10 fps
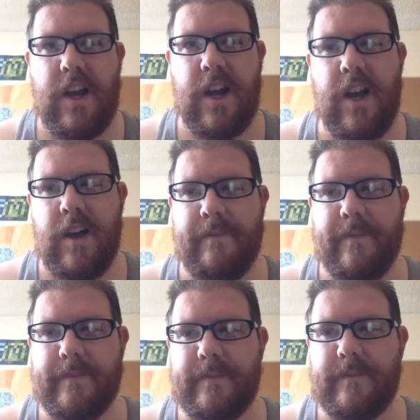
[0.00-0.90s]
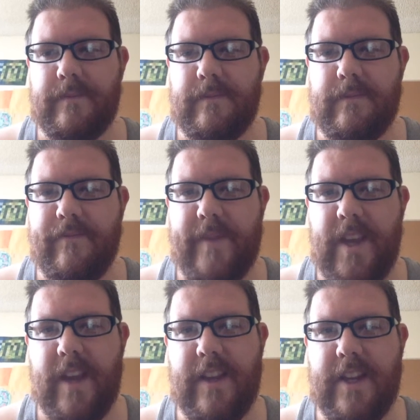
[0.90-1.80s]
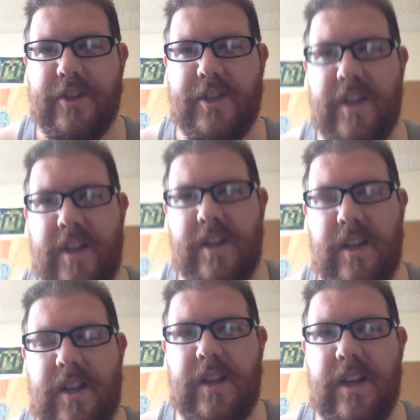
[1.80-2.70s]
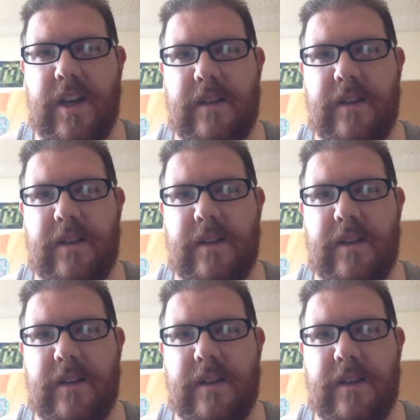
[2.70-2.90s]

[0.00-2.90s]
And then she